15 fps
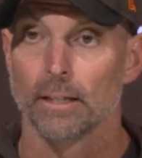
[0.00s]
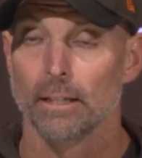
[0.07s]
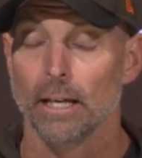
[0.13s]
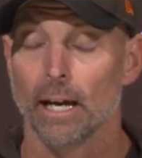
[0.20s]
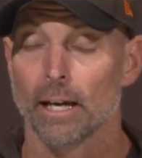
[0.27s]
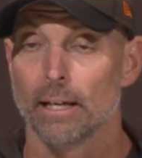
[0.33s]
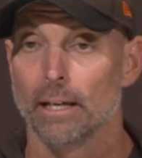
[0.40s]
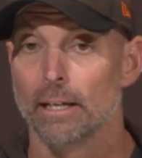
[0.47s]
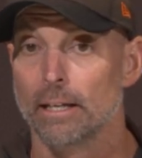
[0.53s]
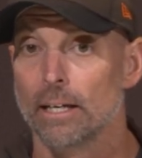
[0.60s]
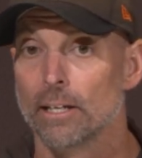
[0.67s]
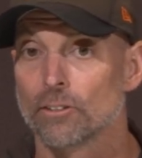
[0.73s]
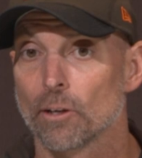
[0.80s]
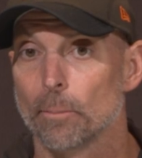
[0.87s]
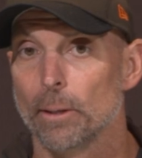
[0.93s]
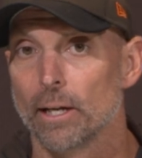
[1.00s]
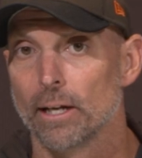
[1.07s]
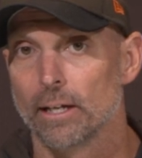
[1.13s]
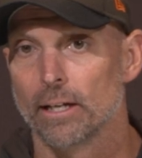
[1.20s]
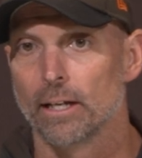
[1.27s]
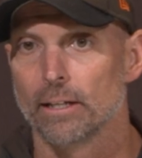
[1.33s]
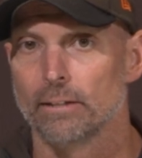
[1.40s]
Yeah, it is. I mean,
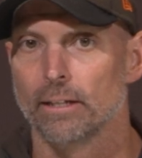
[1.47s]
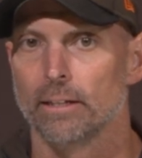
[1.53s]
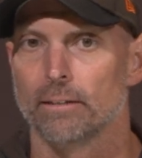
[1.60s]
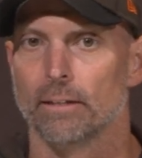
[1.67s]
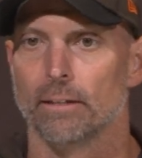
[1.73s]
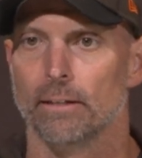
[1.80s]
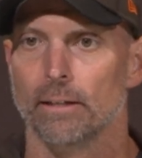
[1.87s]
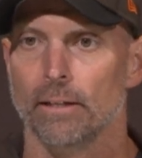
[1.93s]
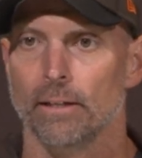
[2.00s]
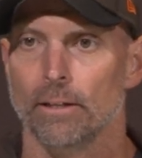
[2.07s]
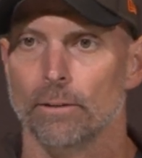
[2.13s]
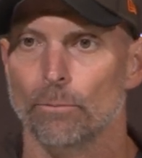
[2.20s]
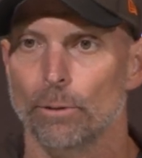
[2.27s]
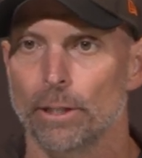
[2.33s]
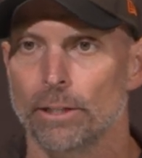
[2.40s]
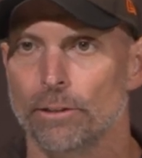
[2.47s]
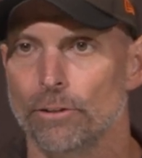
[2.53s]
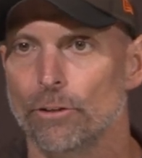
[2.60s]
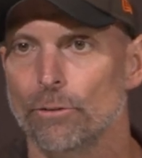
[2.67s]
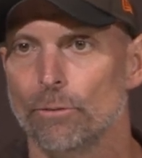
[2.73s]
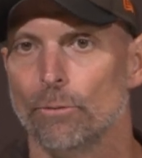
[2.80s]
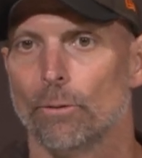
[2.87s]
and I think that when
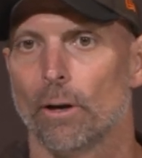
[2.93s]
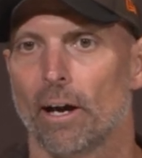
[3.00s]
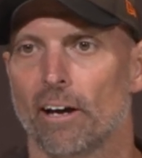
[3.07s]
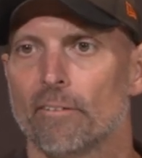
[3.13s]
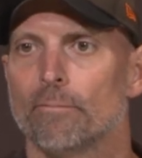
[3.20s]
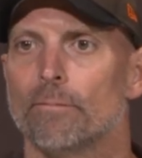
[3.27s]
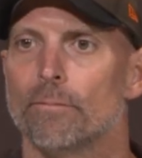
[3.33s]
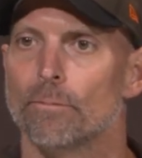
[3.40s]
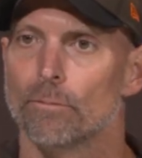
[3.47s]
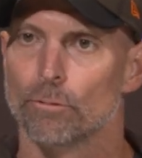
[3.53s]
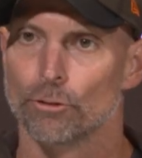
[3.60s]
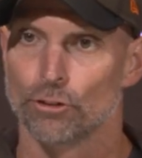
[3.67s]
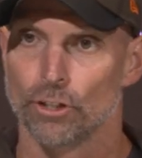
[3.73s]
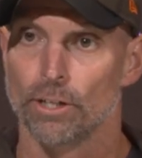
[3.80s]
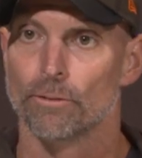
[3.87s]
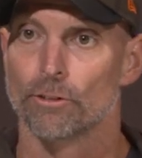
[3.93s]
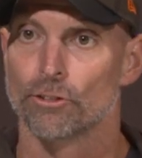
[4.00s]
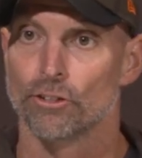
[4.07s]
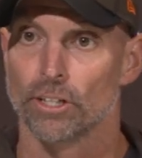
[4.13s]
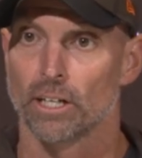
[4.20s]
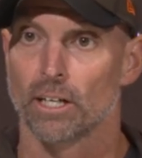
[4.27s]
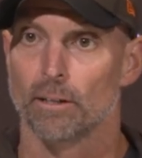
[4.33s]
you have
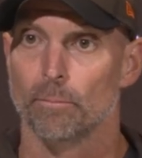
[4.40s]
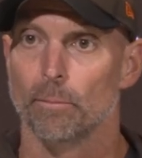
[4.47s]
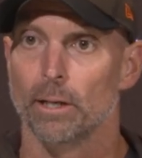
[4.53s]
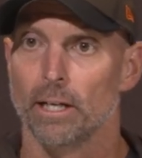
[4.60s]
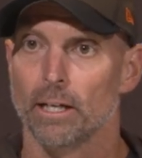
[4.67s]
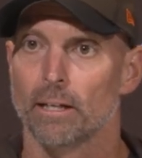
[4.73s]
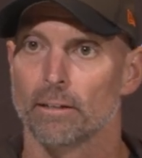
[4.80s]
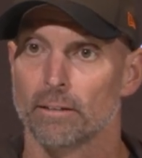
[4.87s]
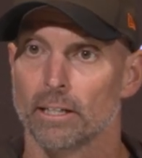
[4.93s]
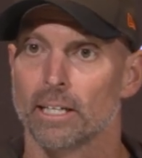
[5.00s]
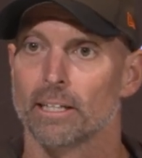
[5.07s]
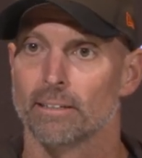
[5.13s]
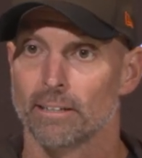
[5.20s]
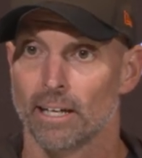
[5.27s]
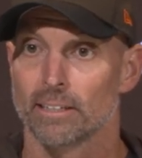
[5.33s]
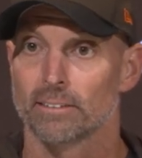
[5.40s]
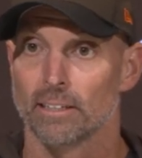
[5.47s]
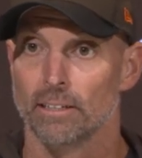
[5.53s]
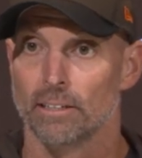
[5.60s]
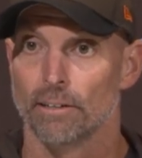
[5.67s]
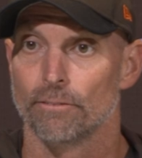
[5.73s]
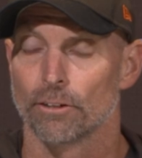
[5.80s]
receivers that can make the
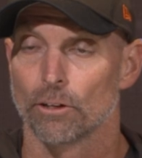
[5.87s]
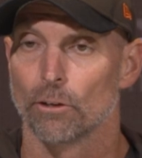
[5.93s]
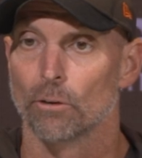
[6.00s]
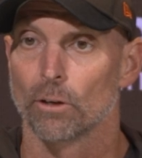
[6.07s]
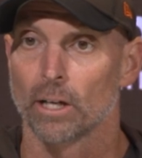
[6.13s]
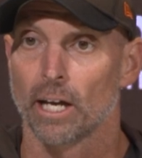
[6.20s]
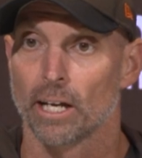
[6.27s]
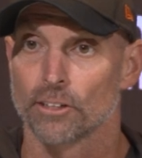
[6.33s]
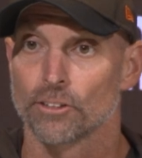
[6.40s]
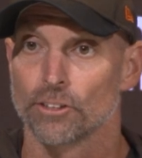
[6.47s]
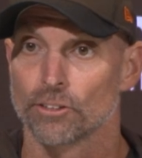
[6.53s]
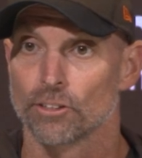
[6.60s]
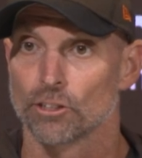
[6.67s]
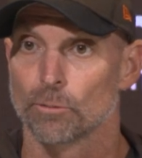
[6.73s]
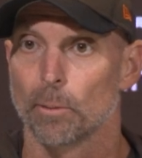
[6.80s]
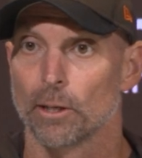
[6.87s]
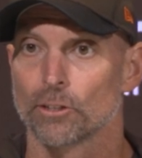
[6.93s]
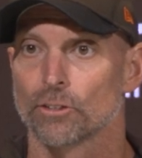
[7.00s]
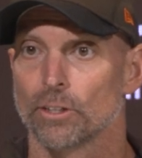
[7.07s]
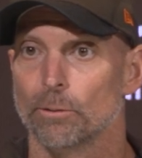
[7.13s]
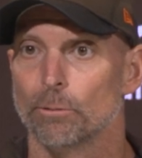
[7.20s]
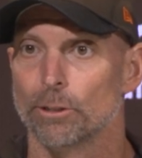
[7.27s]
contested difficult catches,
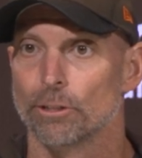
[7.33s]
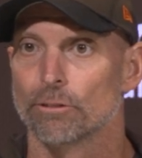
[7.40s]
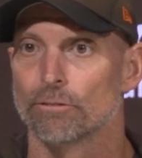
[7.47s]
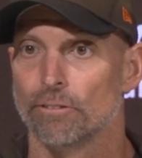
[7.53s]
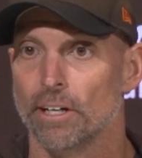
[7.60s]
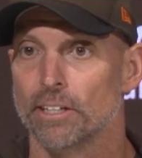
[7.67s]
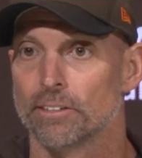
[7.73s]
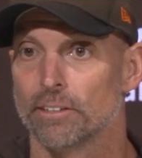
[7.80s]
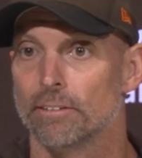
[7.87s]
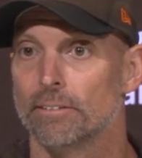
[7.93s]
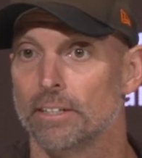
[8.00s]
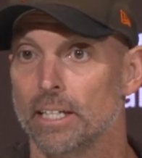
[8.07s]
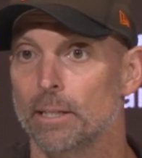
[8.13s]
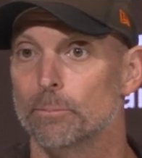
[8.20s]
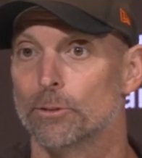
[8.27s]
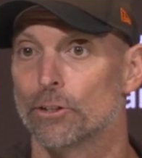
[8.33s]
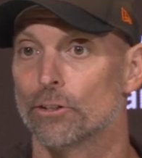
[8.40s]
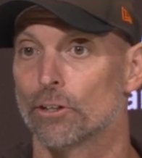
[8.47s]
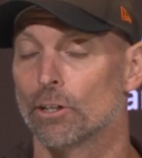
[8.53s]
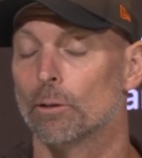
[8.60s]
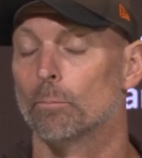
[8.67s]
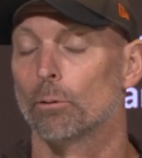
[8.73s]
especially when you're facing teams that
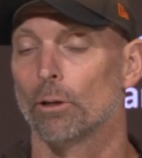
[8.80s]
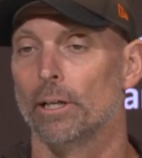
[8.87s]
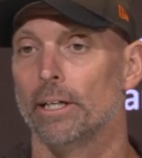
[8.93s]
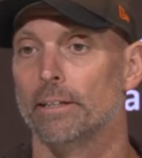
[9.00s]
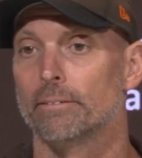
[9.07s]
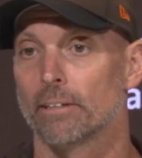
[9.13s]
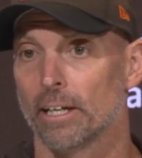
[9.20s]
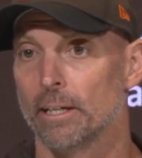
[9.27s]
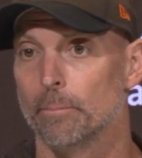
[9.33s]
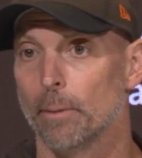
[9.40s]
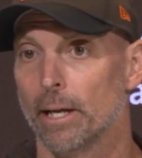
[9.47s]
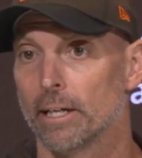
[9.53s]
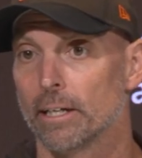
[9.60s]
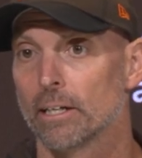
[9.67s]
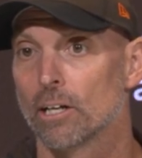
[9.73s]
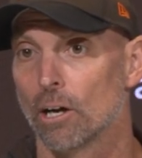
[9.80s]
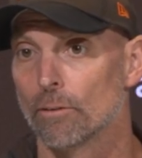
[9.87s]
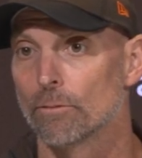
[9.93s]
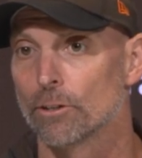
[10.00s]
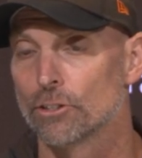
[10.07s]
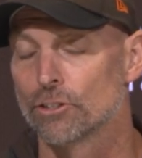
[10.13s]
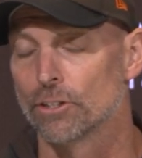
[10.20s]
are going to play tight man
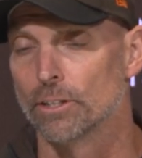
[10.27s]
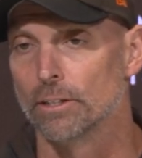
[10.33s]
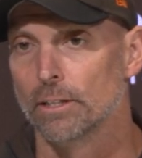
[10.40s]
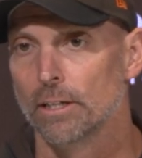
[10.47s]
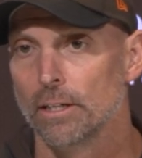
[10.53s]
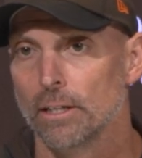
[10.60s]
coverage and